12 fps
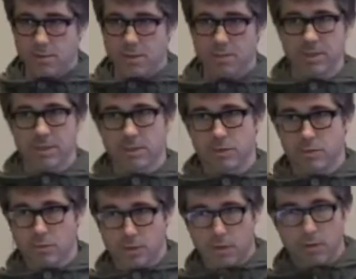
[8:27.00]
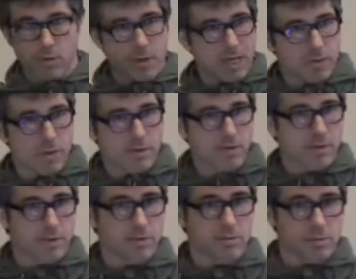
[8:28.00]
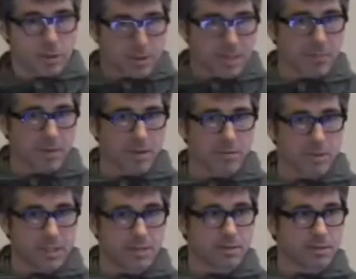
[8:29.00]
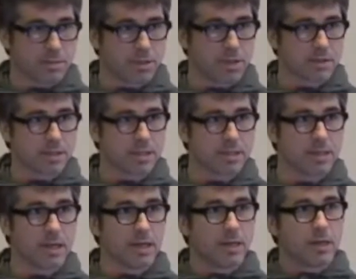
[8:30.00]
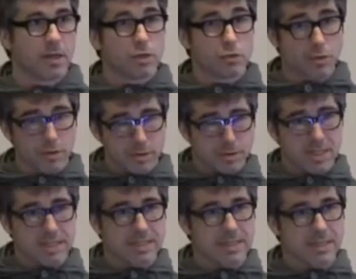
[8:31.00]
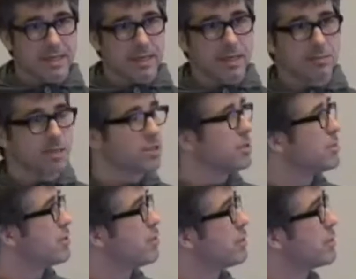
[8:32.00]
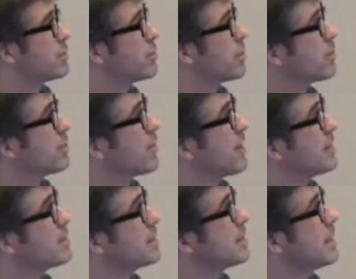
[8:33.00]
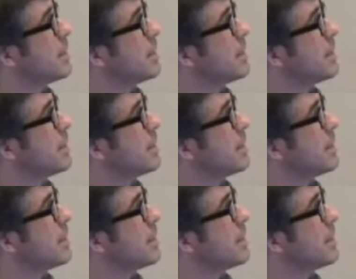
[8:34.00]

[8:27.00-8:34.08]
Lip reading: the possibility to correct whatever they do, just tapping the beat spontaneously to the data I mentioned before, 200 files.